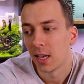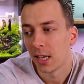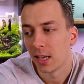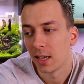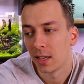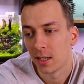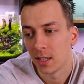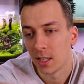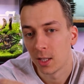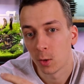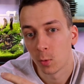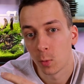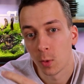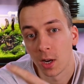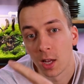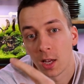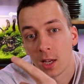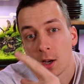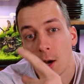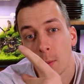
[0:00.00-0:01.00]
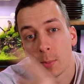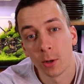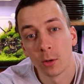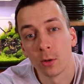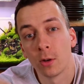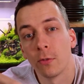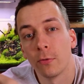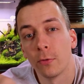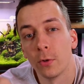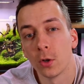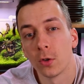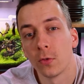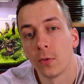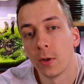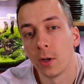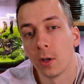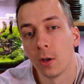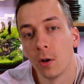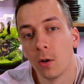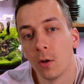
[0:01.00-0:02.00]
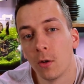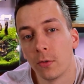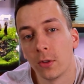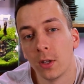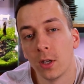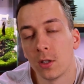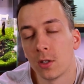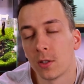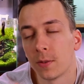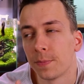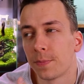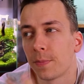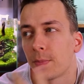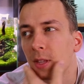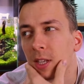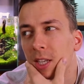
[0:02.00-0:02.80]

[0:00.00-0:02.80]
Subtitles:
And when I uploaded the first video of this,